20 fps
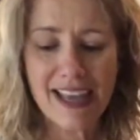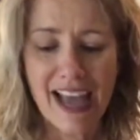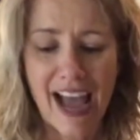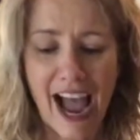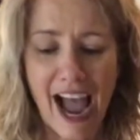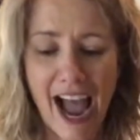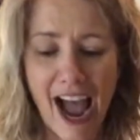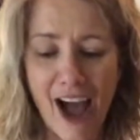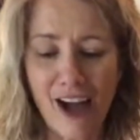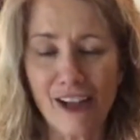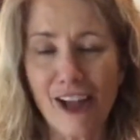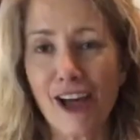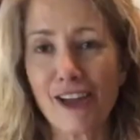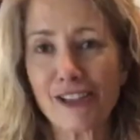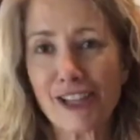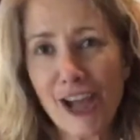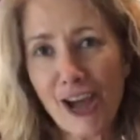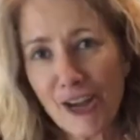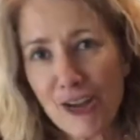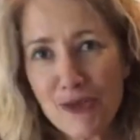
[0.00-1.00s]
I'll
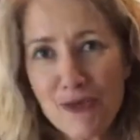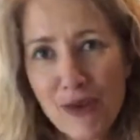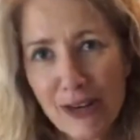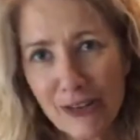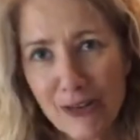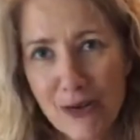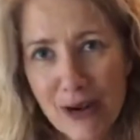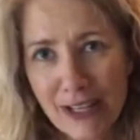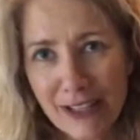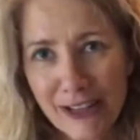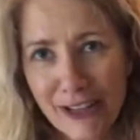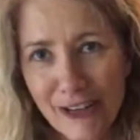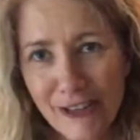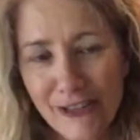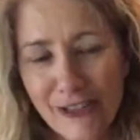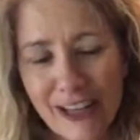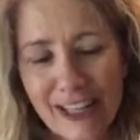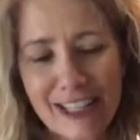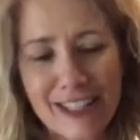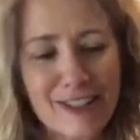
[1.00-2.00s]
tell you one quick little
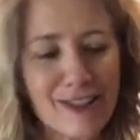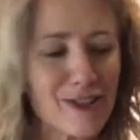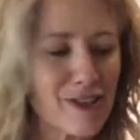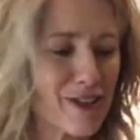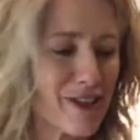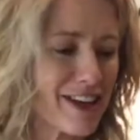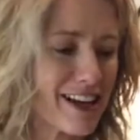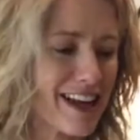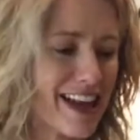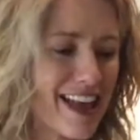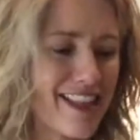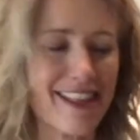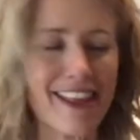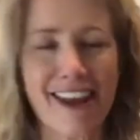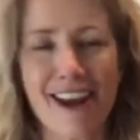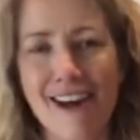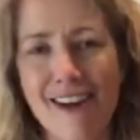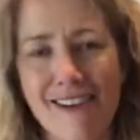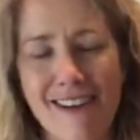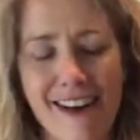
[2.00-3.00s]
funny story and then
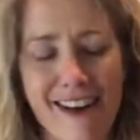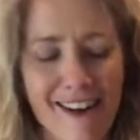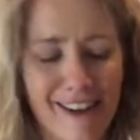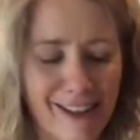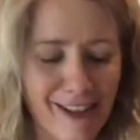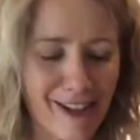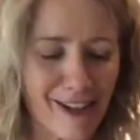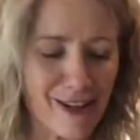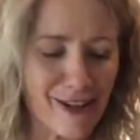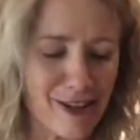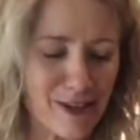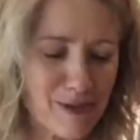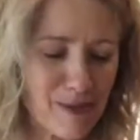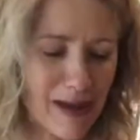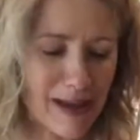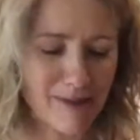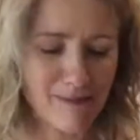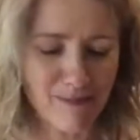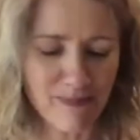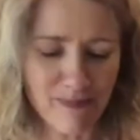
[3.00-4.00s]
I'll close.
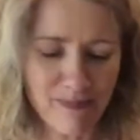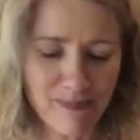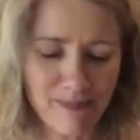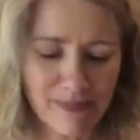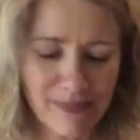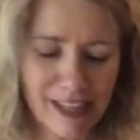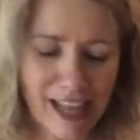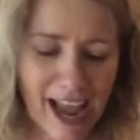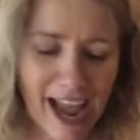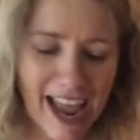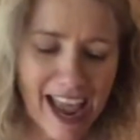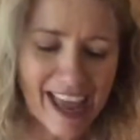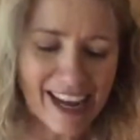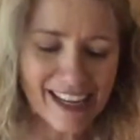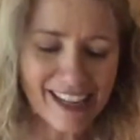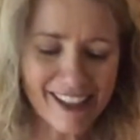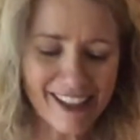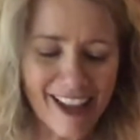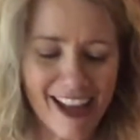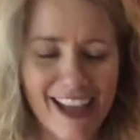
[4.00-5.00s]
But I had a
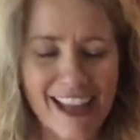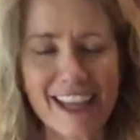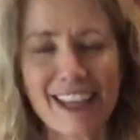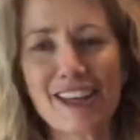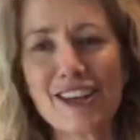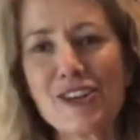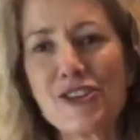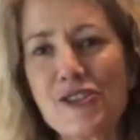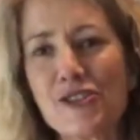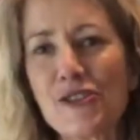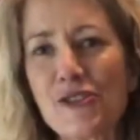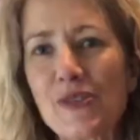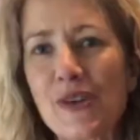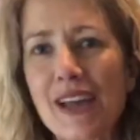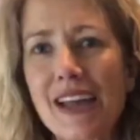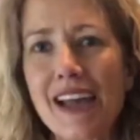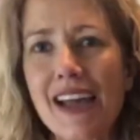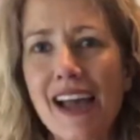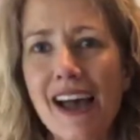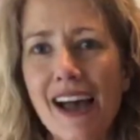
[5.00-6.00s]
client who
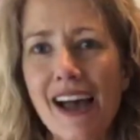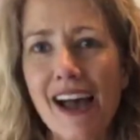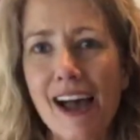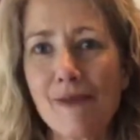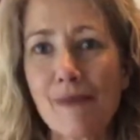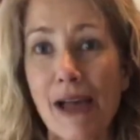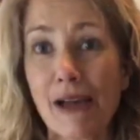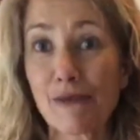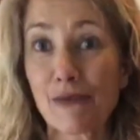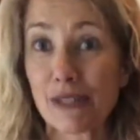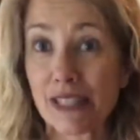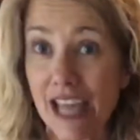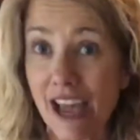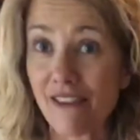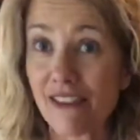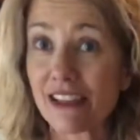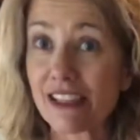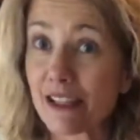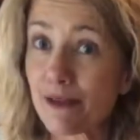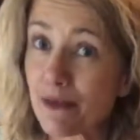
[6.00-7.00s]
was
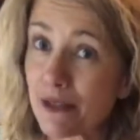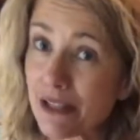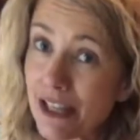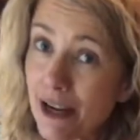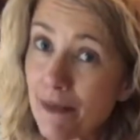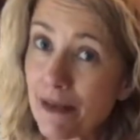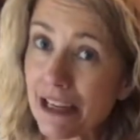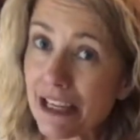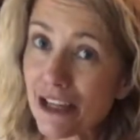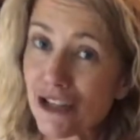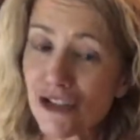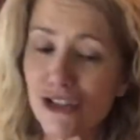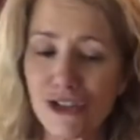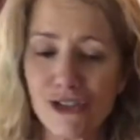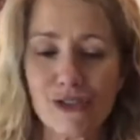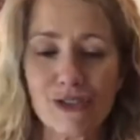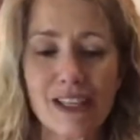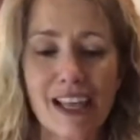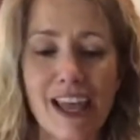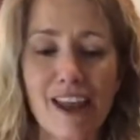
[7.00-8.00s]
having some stomach
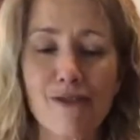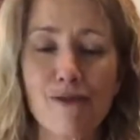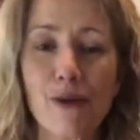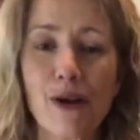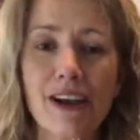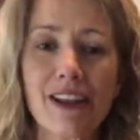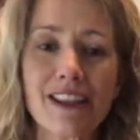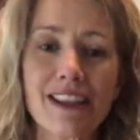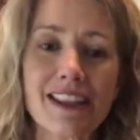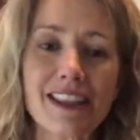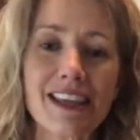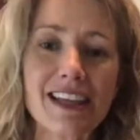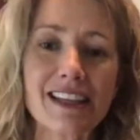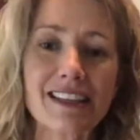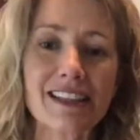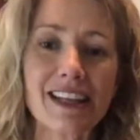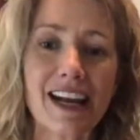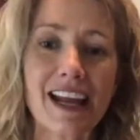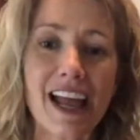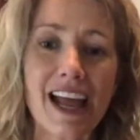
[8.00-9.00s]
issues, and one of the things
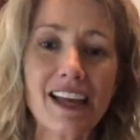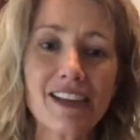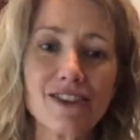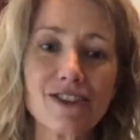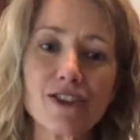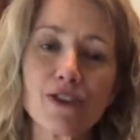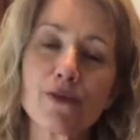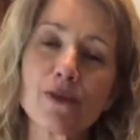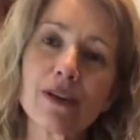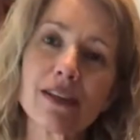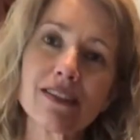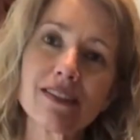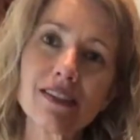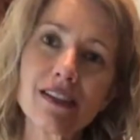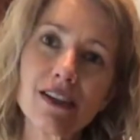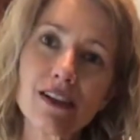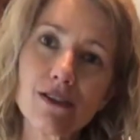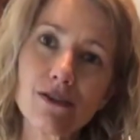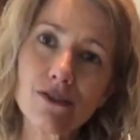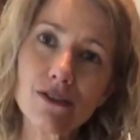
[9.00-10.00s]
that I asked her was,
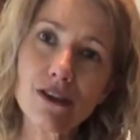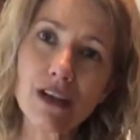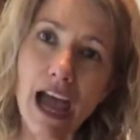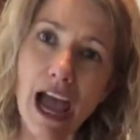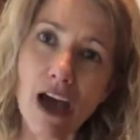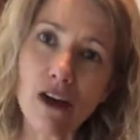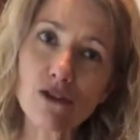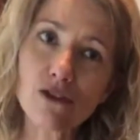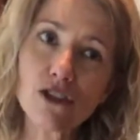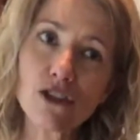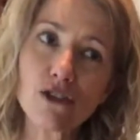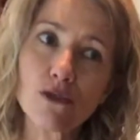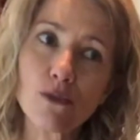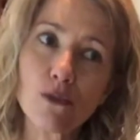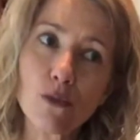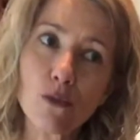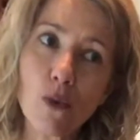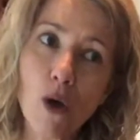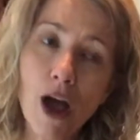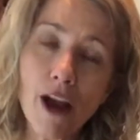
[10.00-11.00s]
how's your
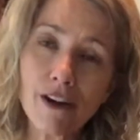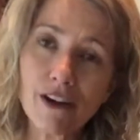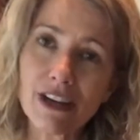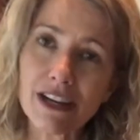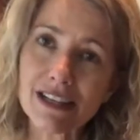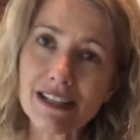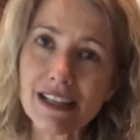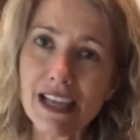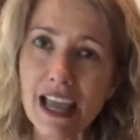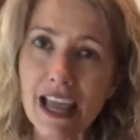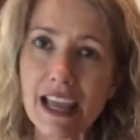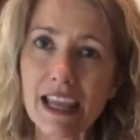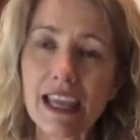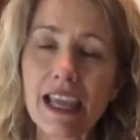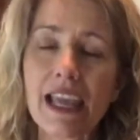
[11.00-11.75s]
water intake?